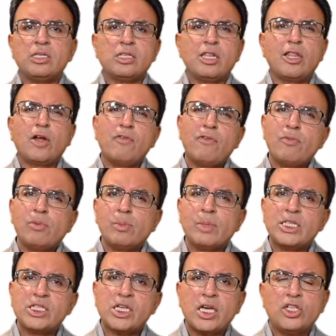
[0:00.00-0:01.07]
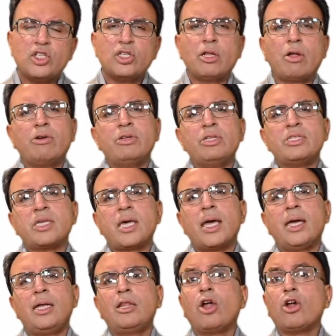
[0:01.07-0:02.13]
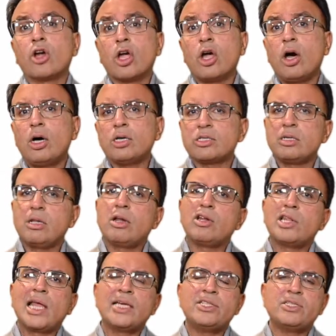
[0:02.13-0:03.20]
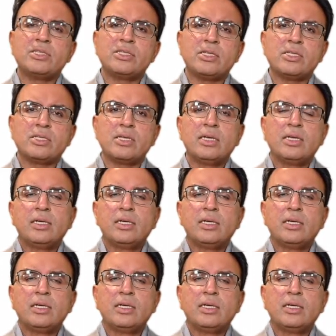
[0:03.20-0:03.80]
a lot of implementation, a lot of design, a lot of cost, a lot of licenses,